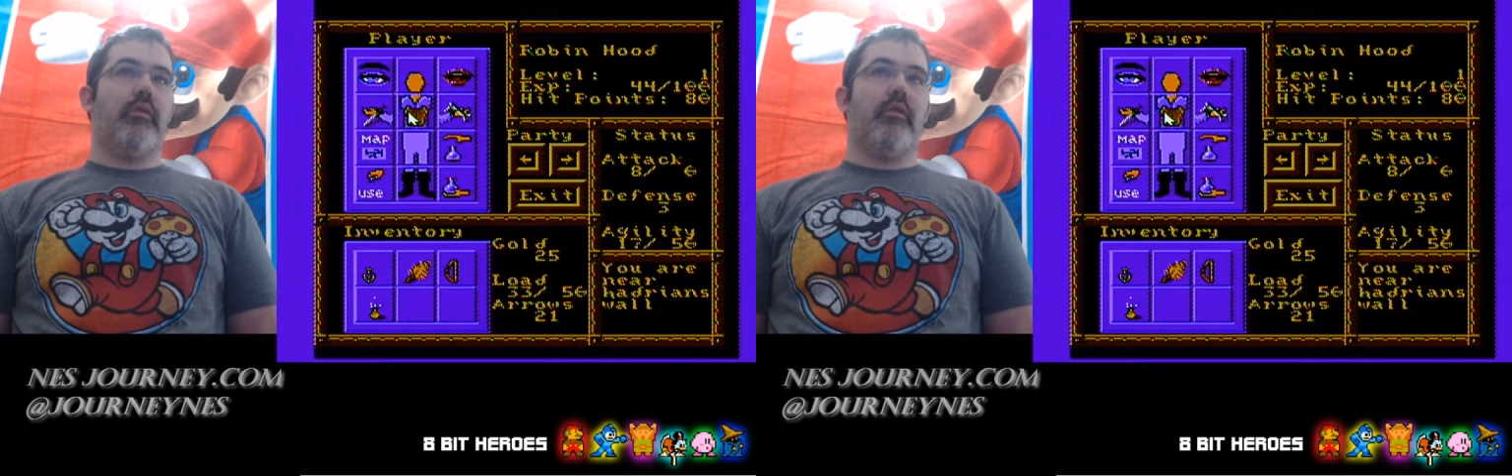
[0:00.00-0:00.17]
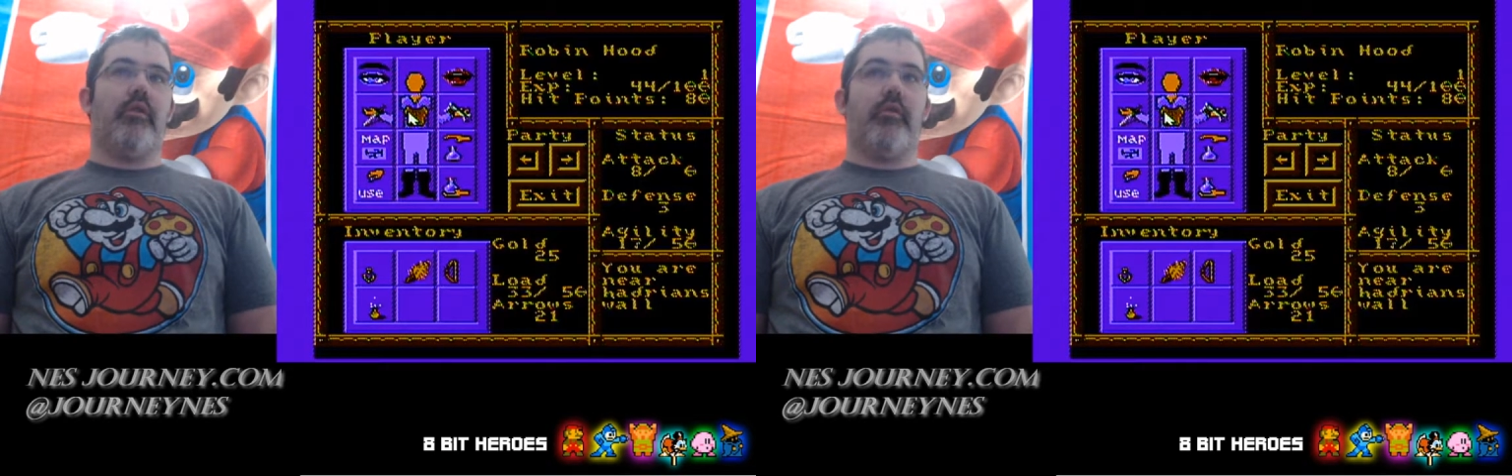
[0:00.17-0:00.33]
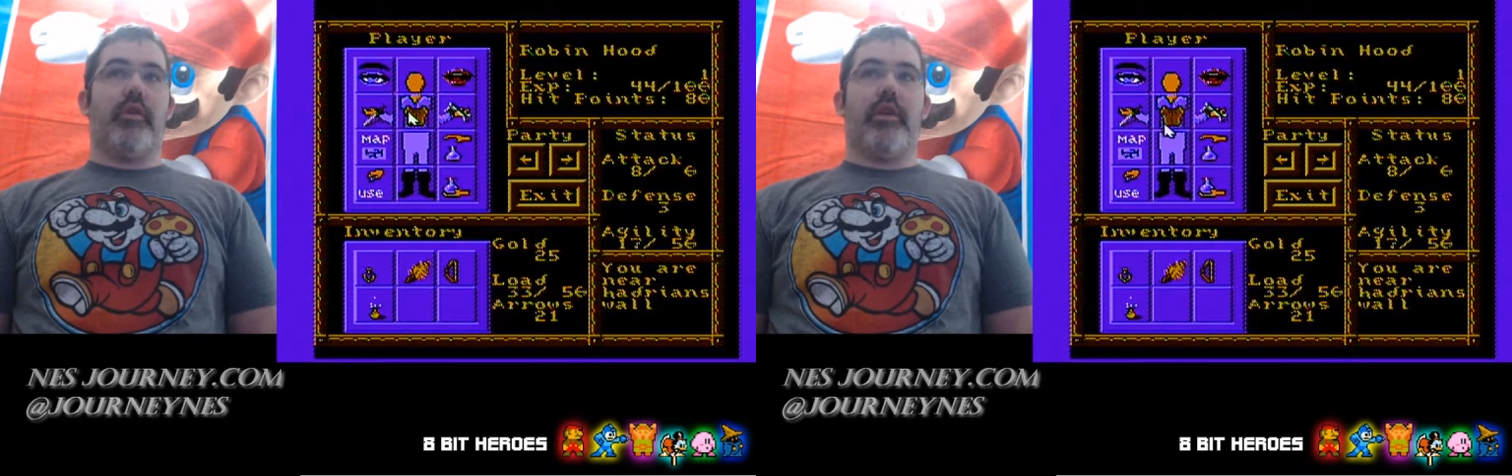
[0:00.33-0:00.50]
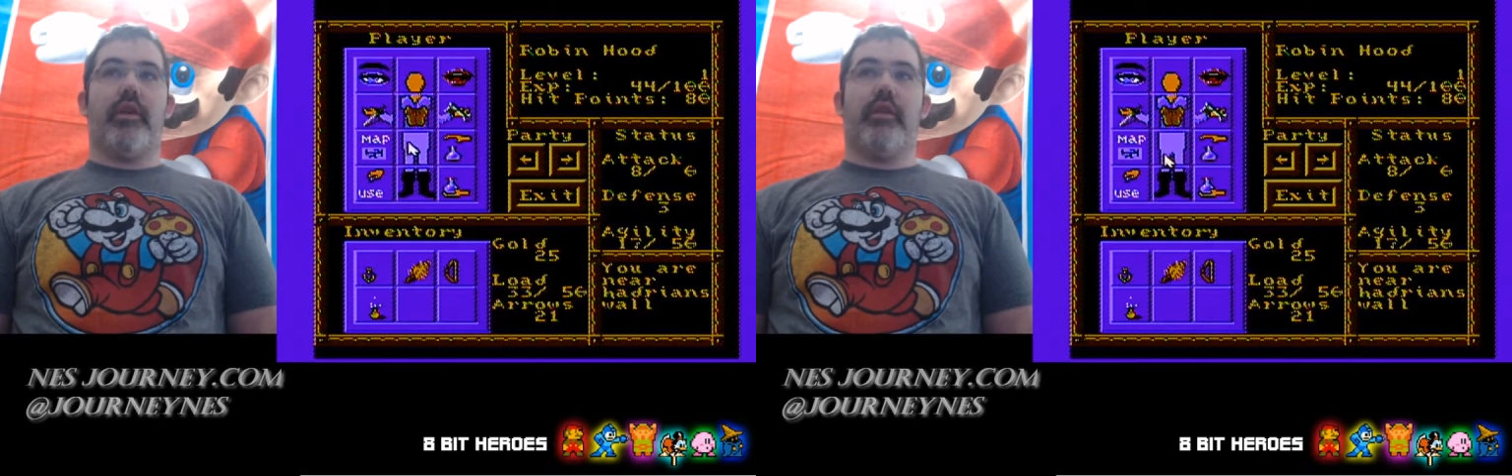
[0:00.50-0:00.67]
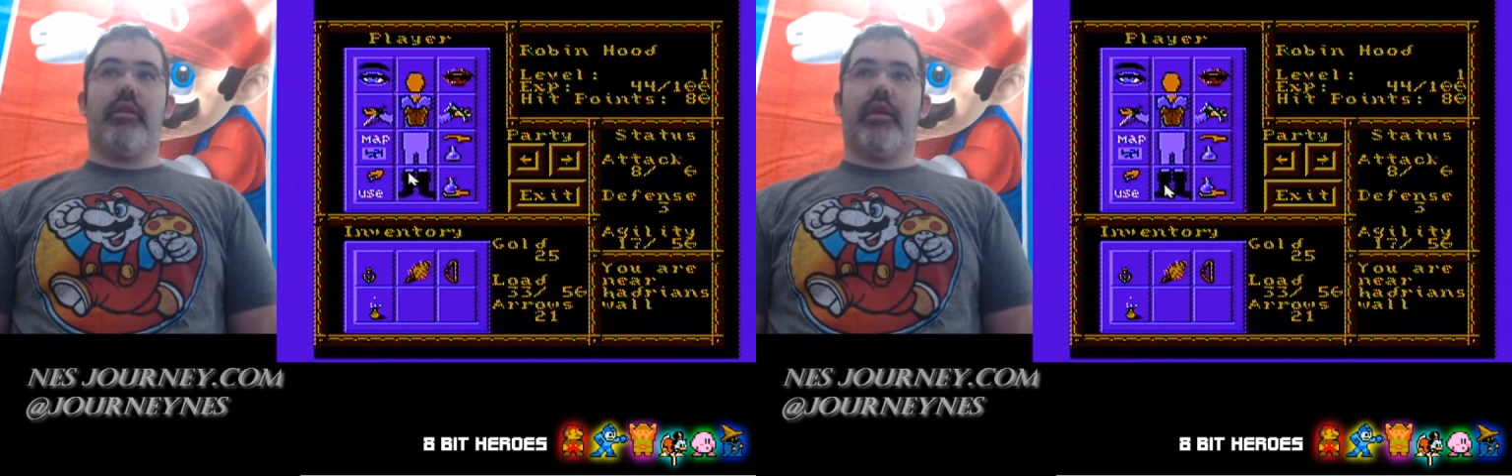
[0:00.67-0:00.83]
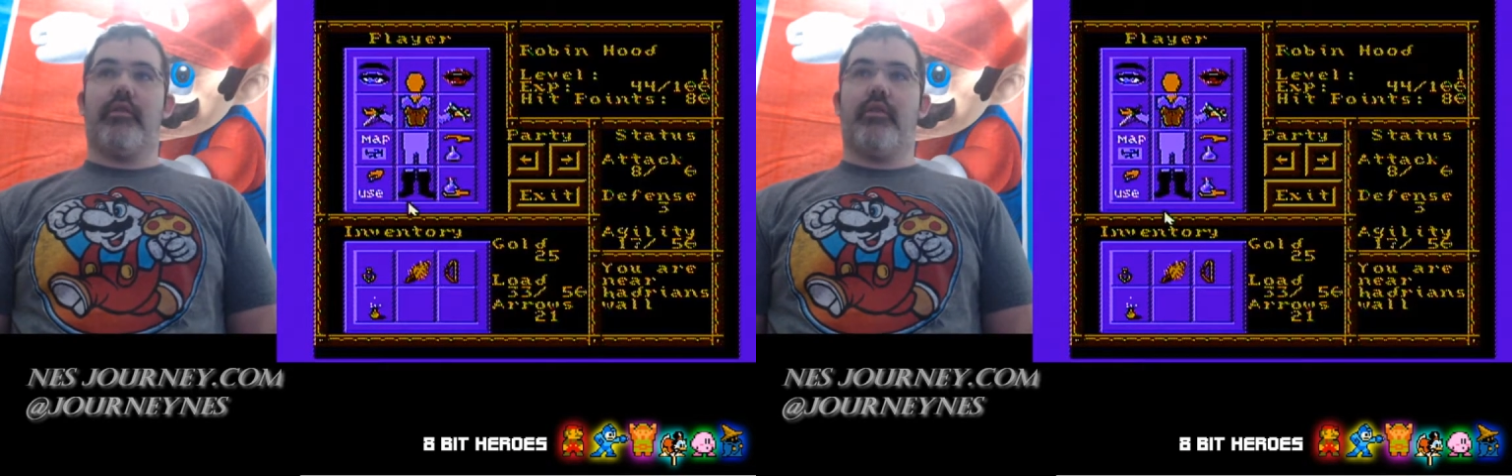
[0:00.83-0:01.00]
Okay,
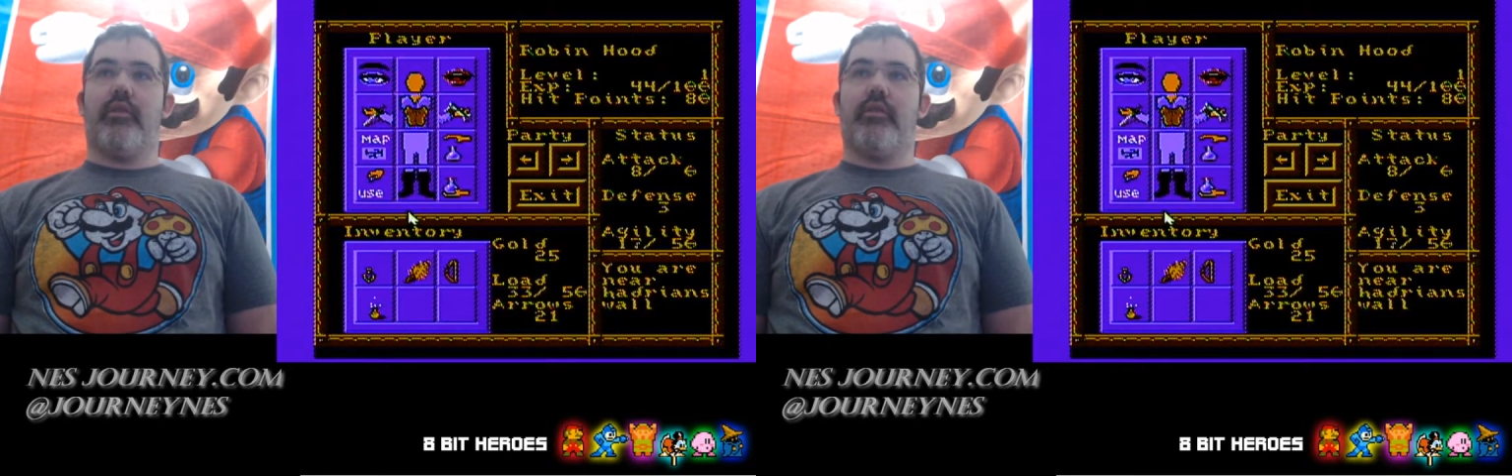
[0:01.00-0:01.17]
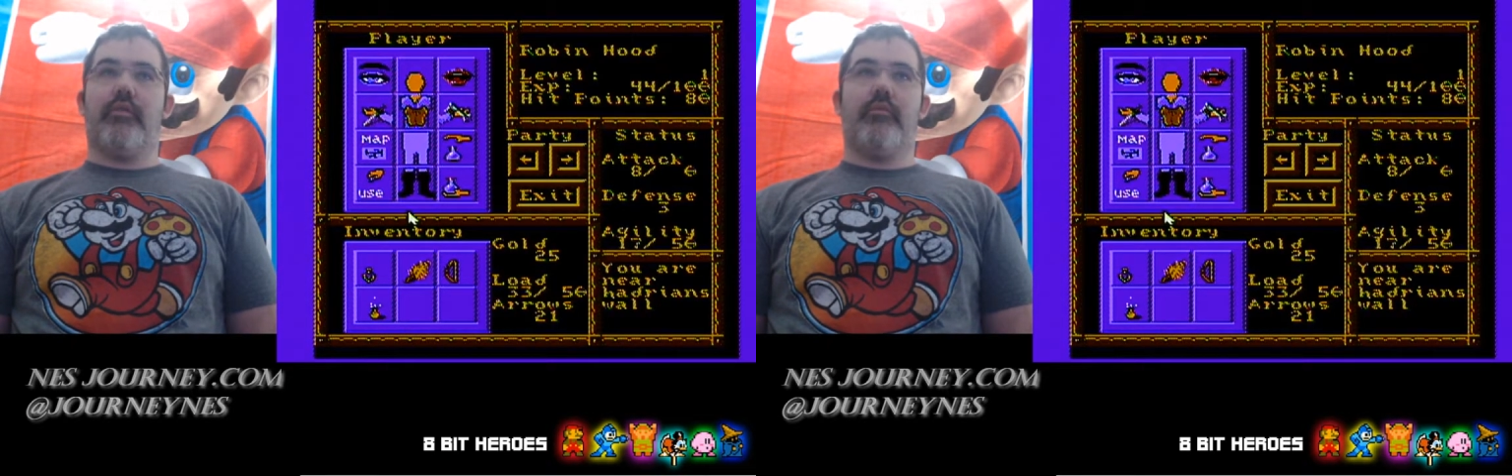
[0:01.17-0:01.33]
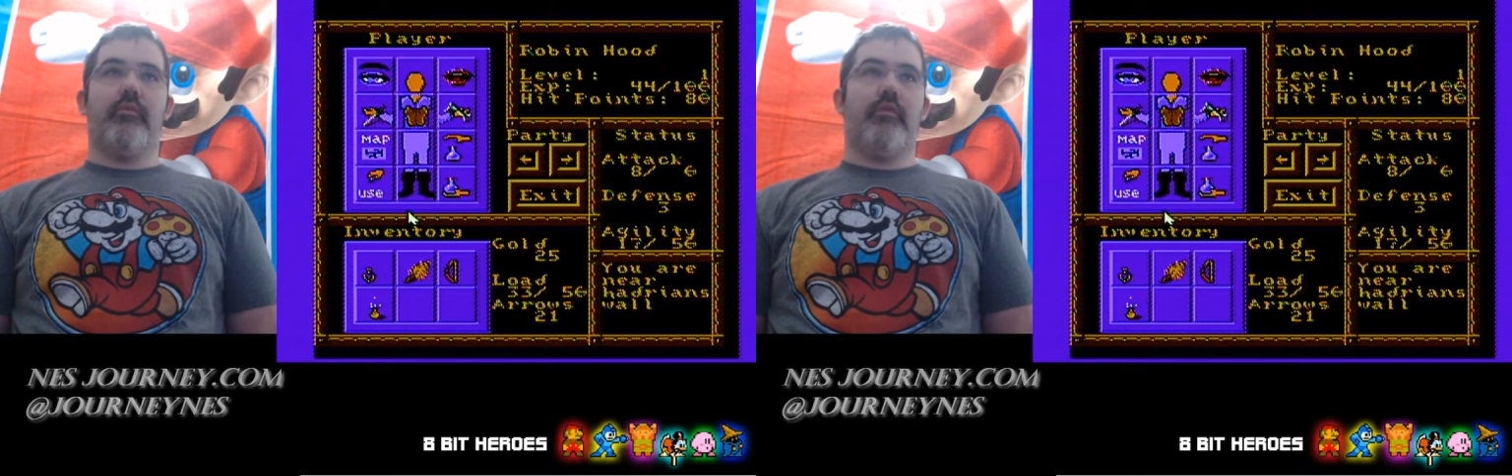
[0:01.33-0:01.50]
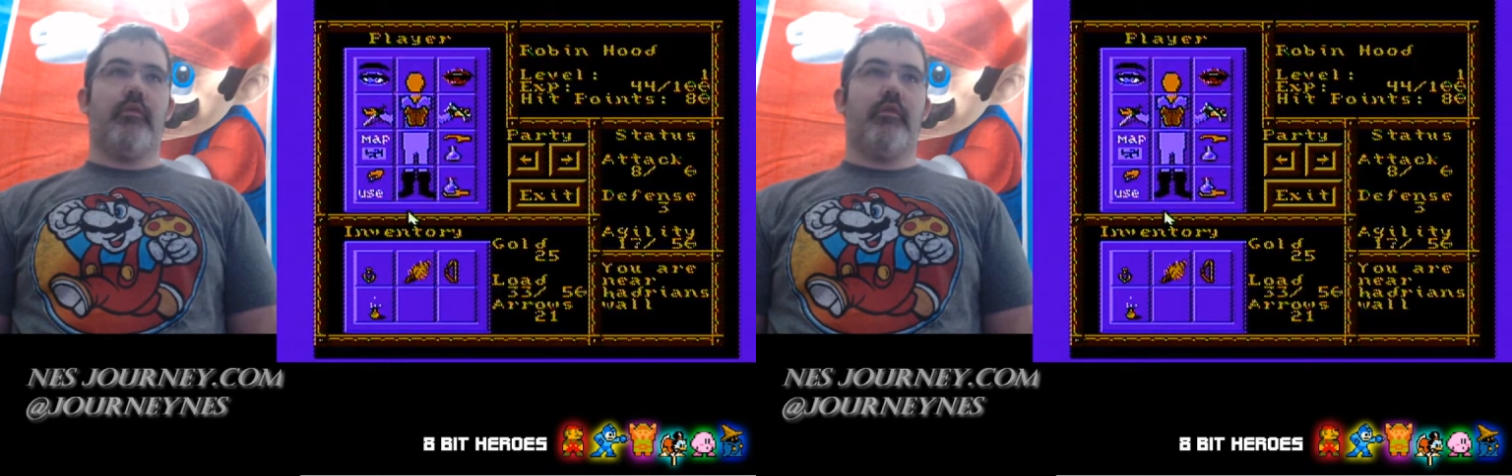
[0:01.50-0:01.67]
that's awesome.